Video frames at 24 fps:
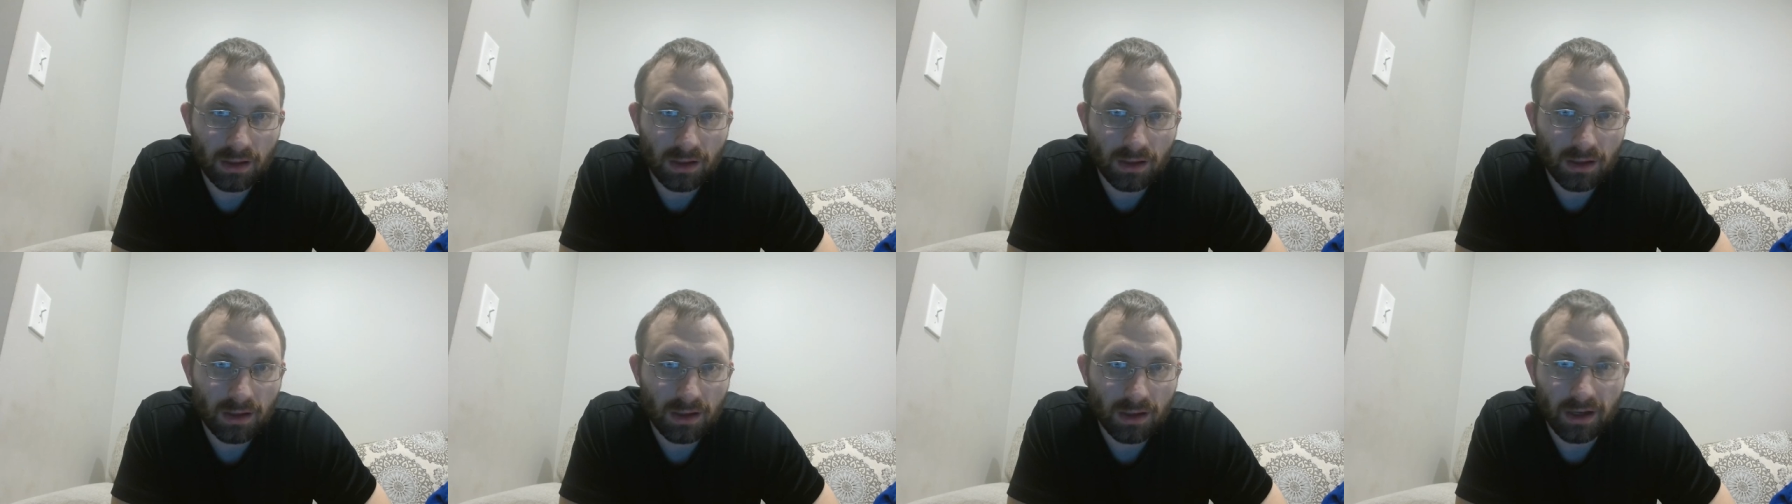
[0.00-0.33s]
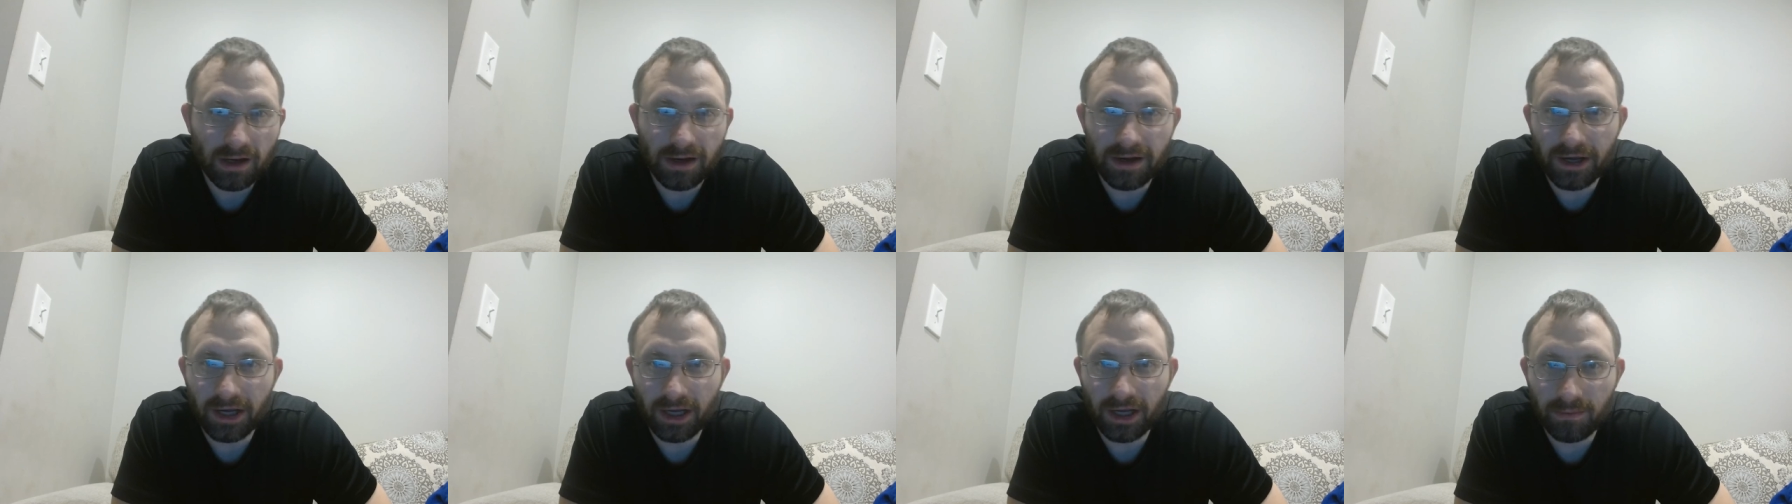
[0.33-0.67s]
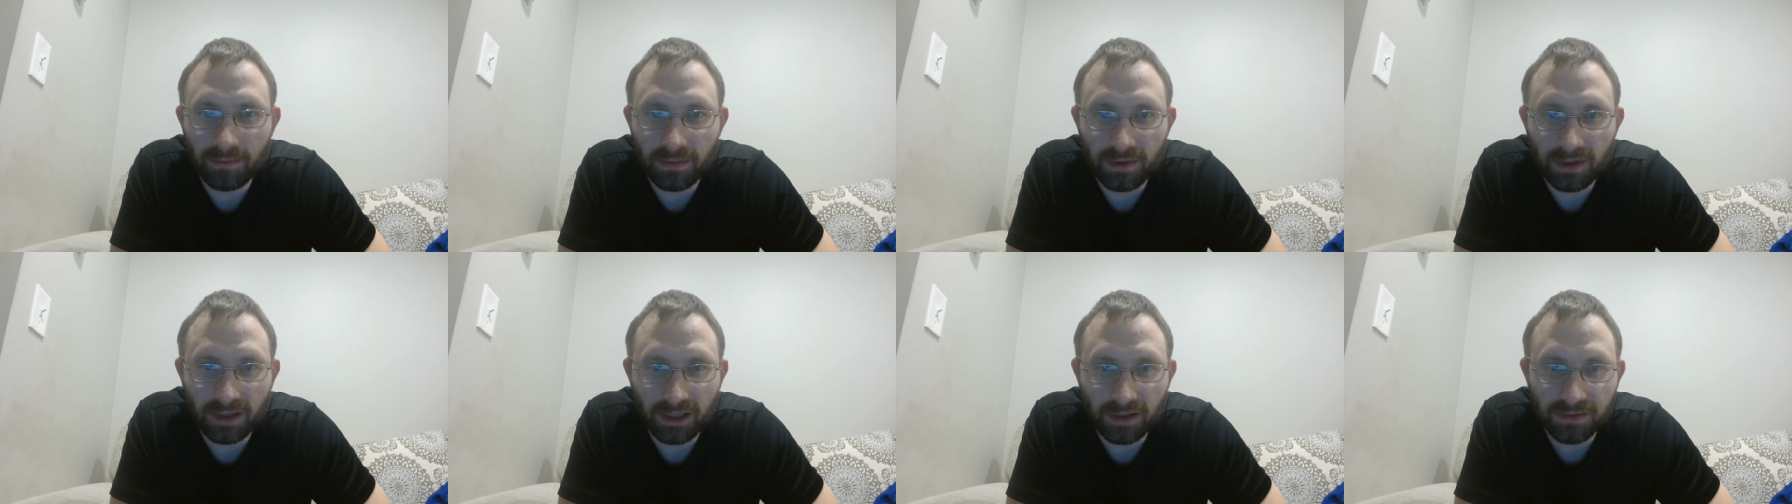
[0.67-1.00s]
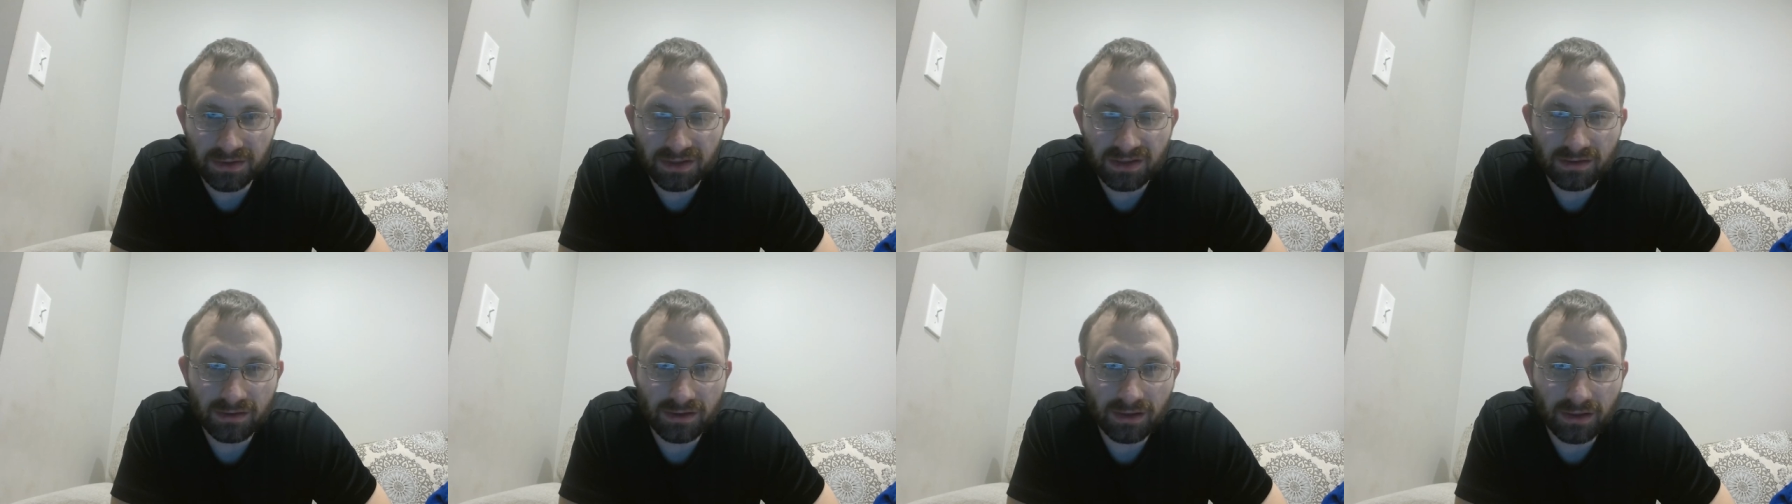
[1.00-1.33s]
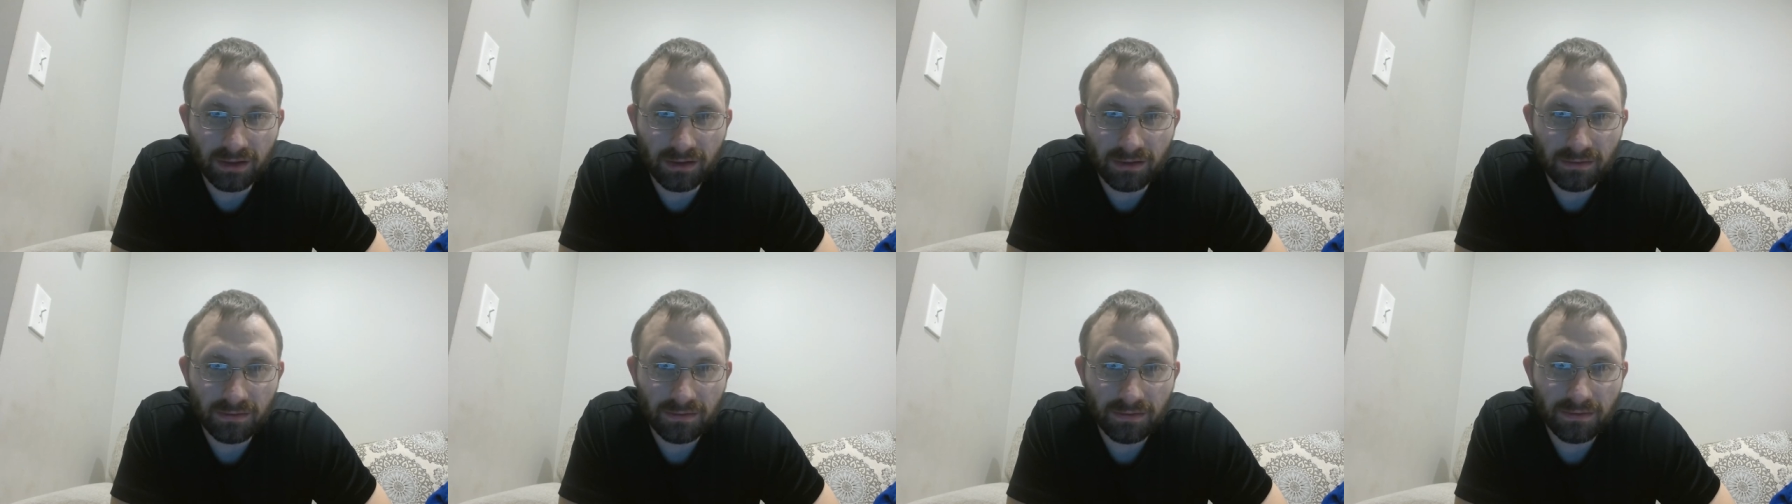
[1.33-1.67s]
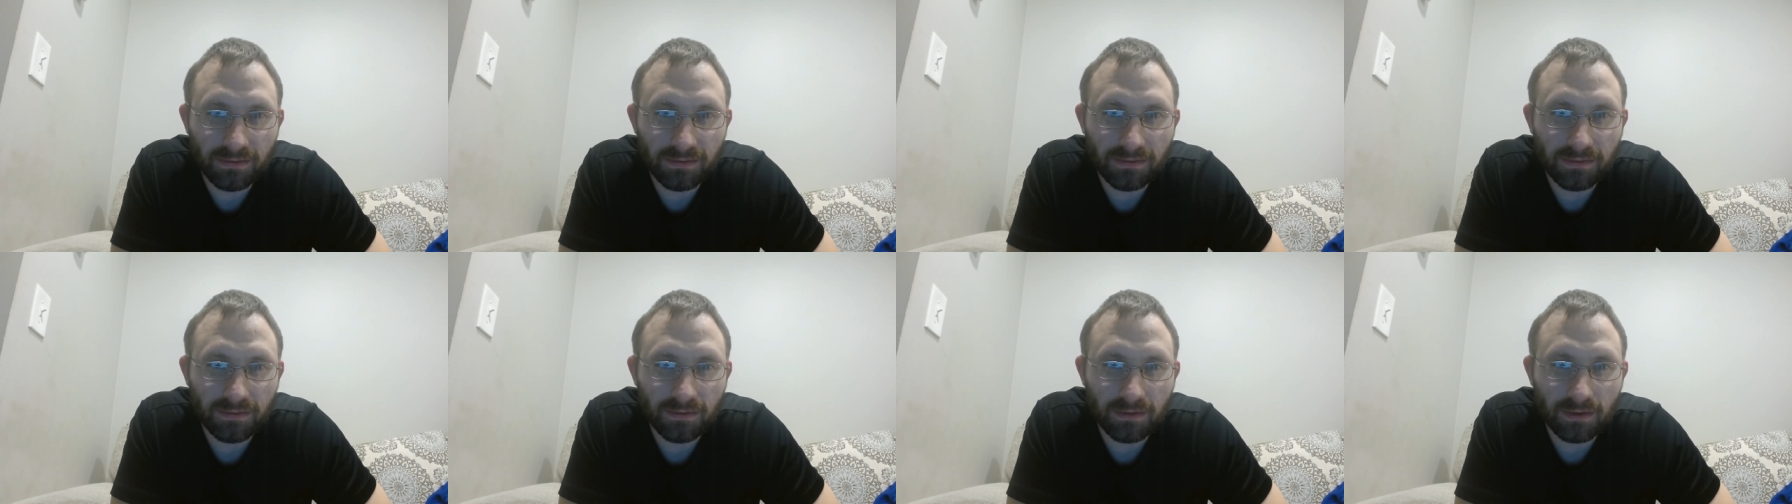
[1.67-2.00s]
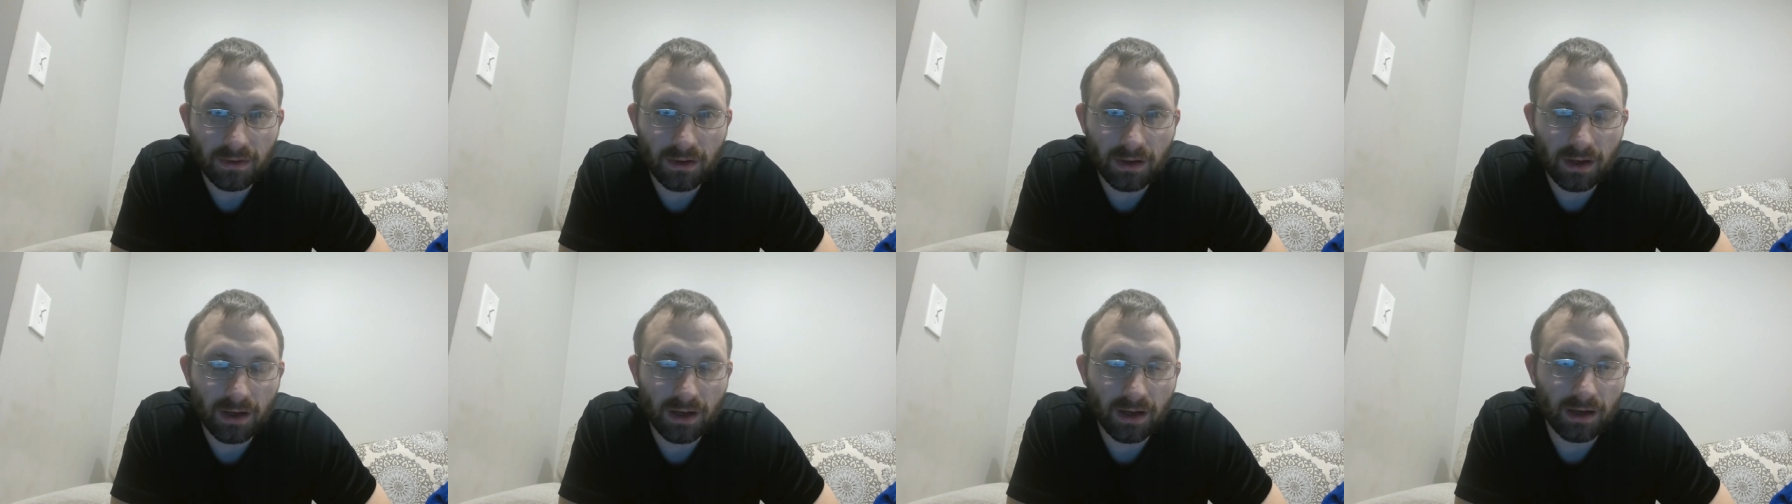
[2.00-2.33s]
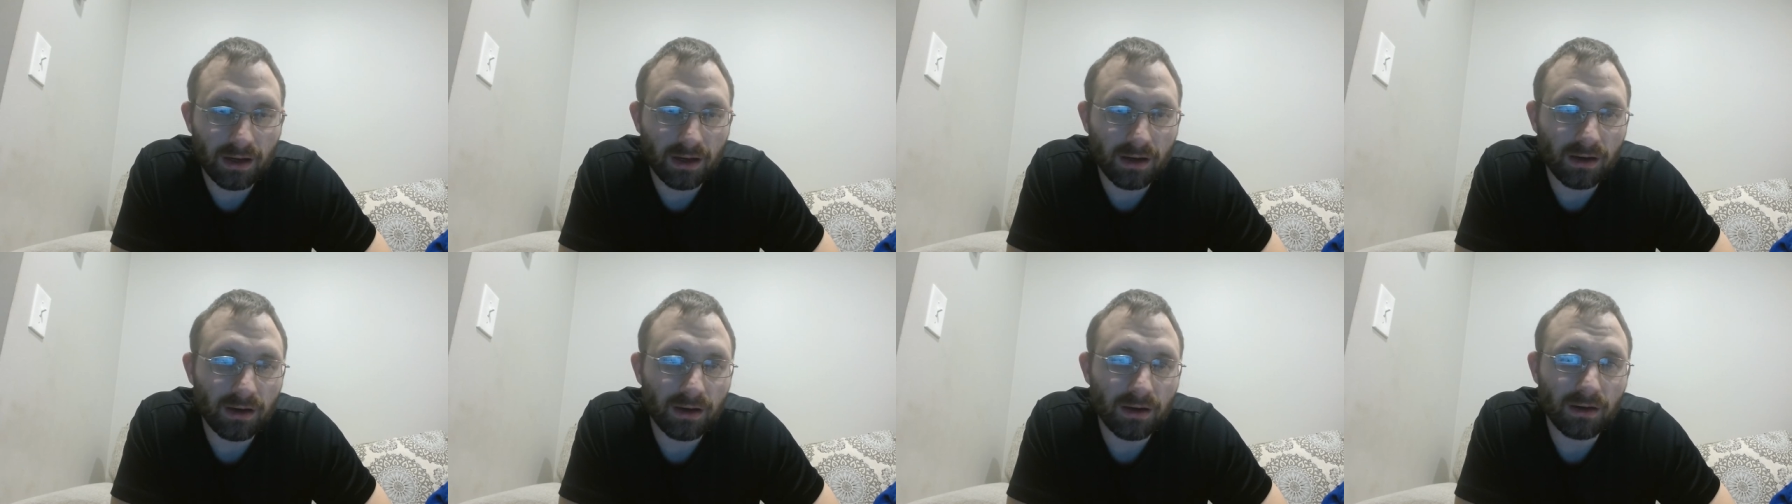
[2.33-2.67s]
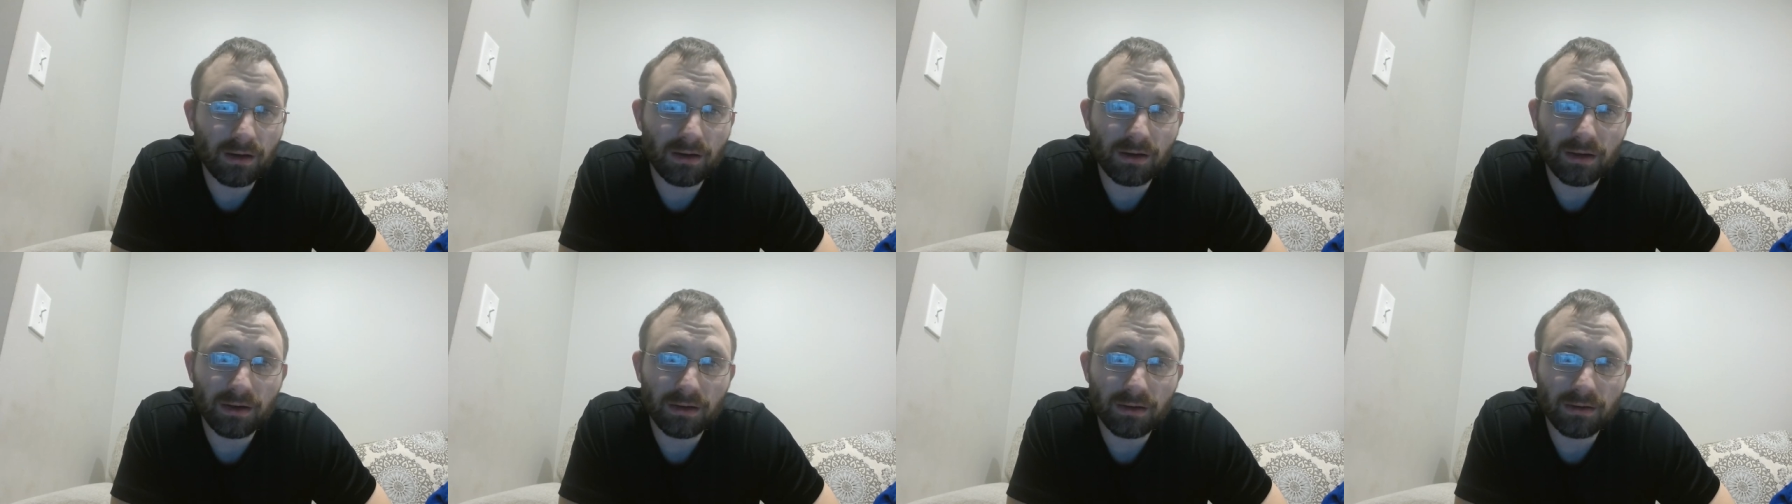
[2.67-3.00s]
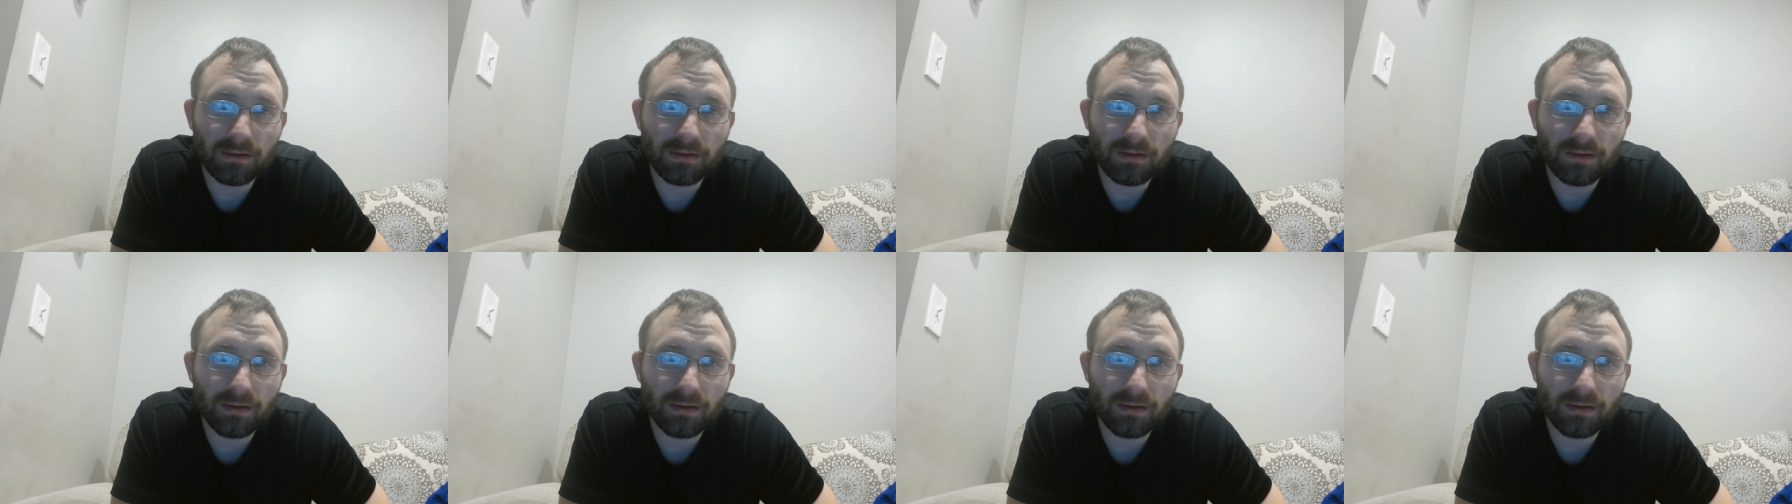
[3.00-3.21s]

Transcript: Hi, my name is Steve. Uh,